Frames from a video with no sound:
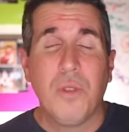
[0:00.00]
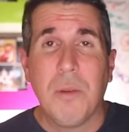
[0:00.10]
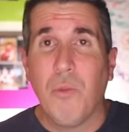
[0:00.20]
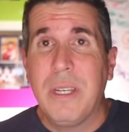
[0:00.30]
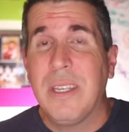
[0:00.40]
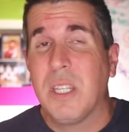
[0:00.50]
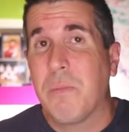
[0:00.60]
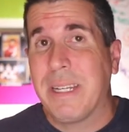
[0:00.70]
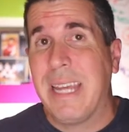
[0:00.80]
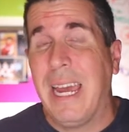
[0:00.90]
some recent
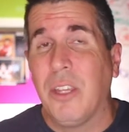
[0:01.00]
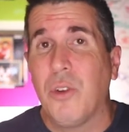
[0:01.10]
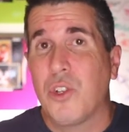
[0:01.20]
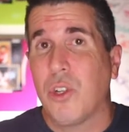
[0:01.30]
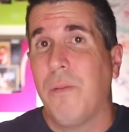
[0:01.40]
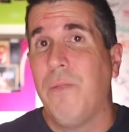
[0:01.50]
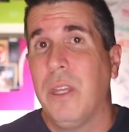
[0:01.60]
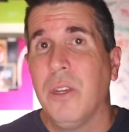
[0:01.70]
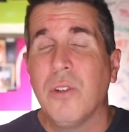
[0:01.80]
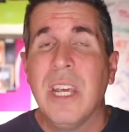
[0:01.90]
spectacular startup
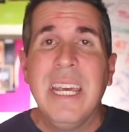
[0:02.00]
failures